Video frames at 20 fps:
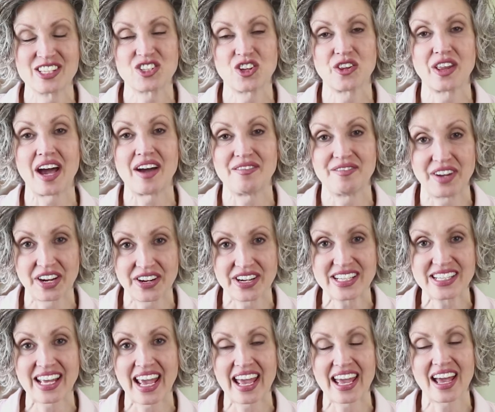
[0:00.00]
So that very
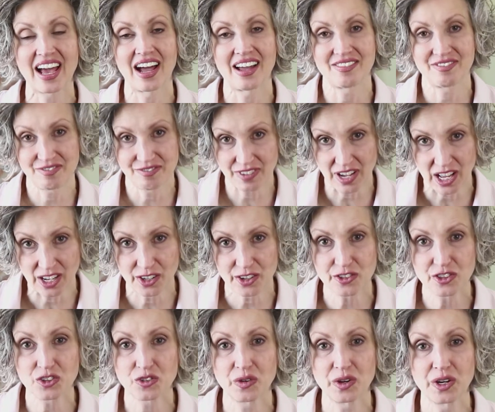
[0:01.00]
day I
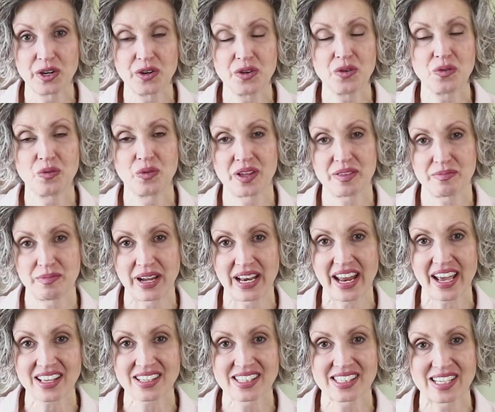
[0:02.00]
followed through with my
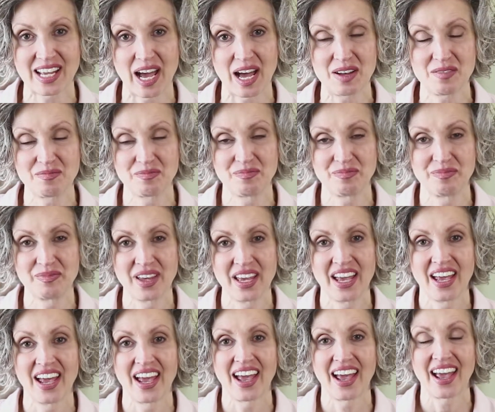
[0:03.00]
next step
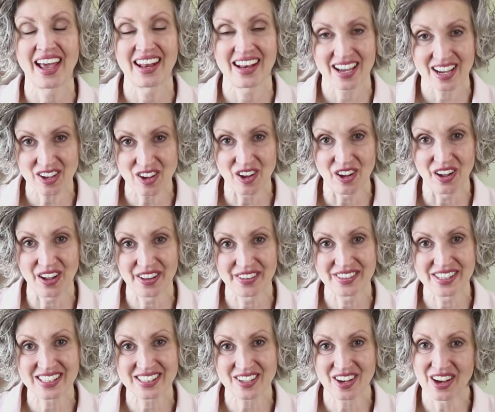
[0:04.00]
and I called
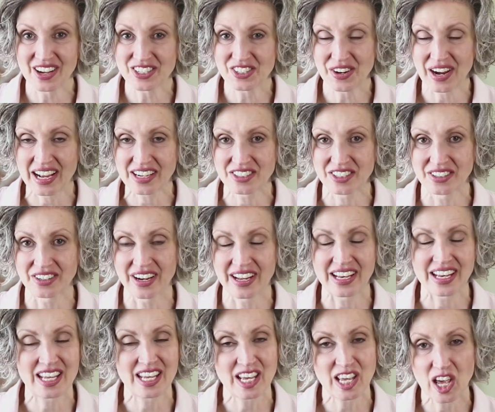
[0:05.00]
this contractor and
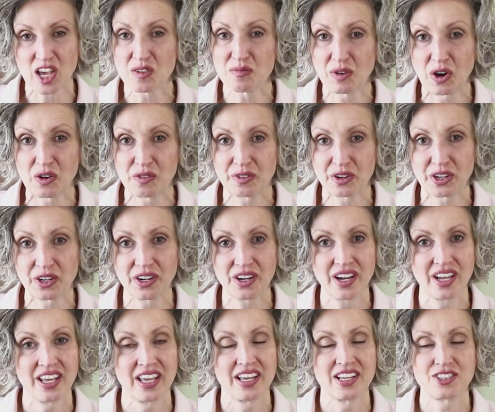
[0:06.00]
he came over,
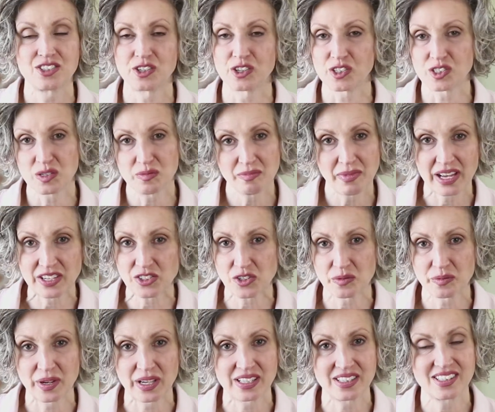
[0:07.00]
took some
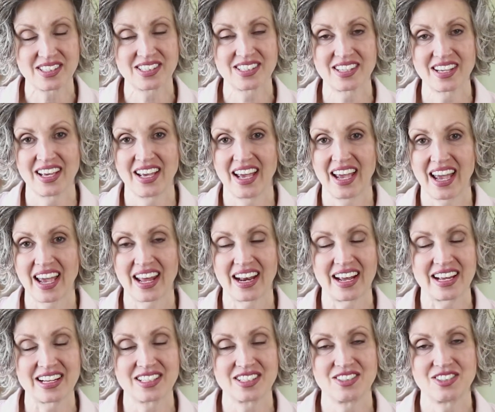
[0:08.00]
measurements, and
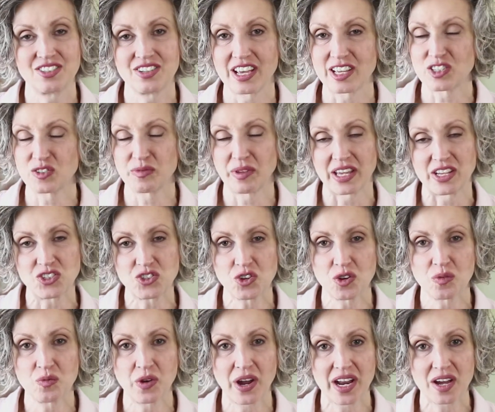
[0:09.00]
I explained to
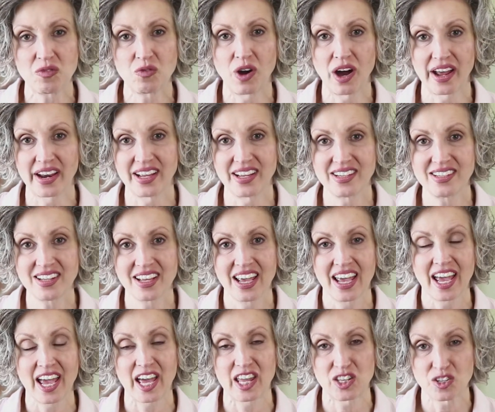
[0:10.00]
him what I wanted,
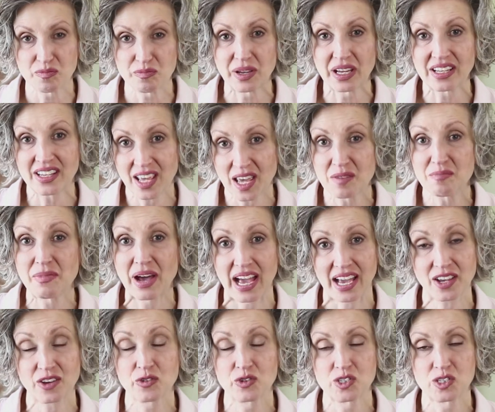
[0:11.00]
and the bid came
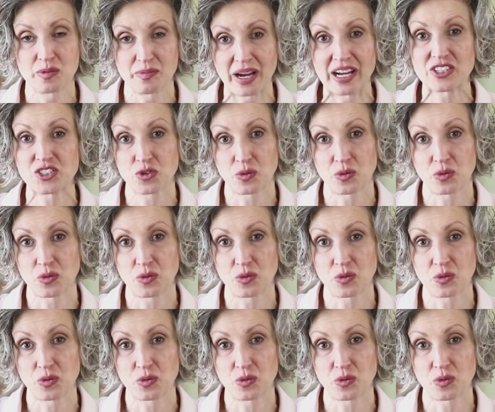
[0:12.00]
back. It was about